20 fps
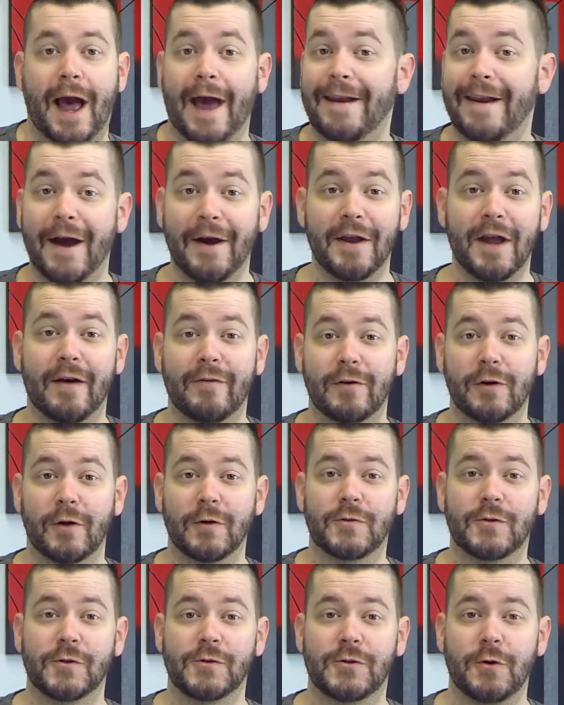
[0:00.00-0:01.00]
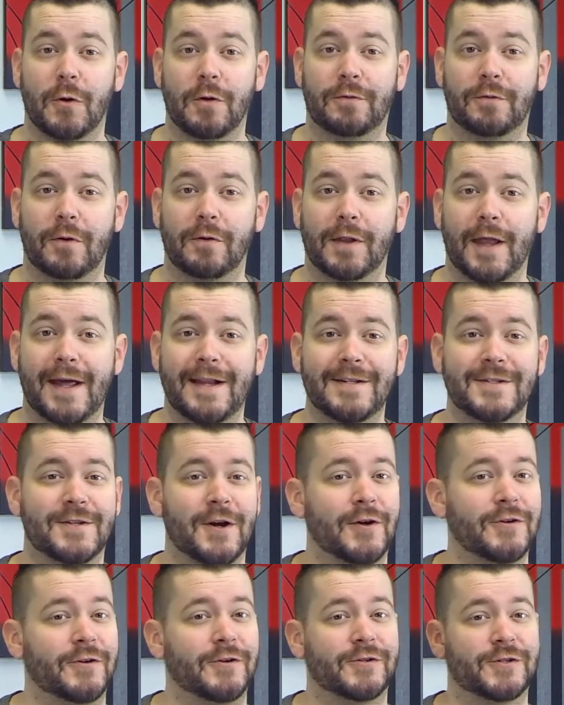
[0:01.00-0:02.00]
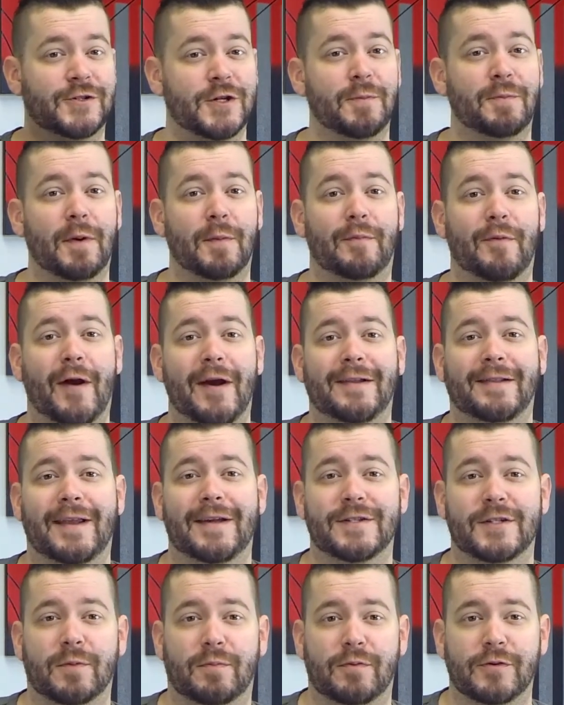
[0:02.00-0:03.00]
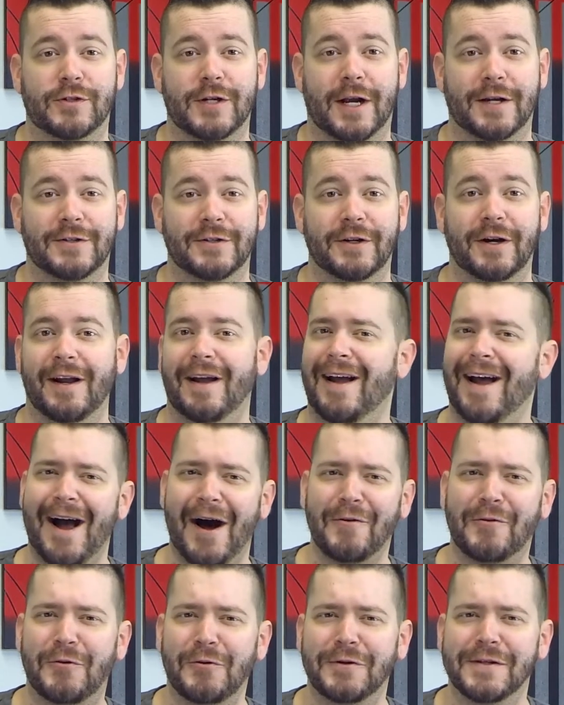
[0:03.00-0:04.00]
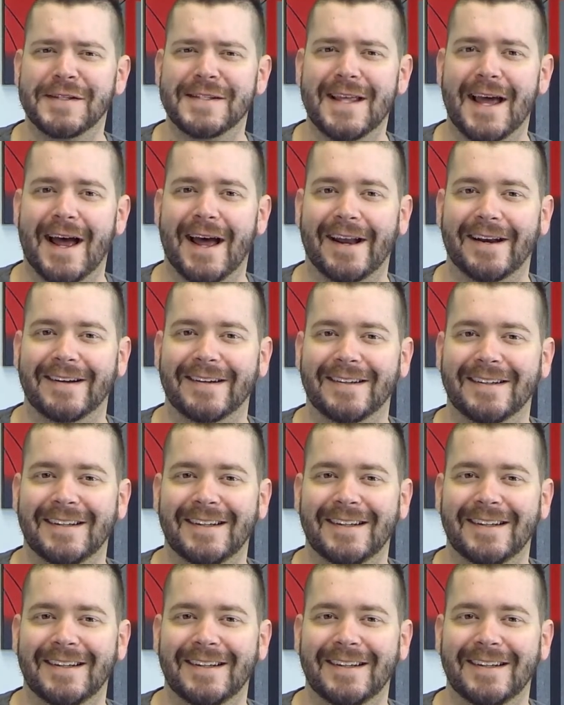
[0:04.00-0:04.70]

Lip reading: And now you have an ultra short throw lens on your super bright laser projector. How cool is that?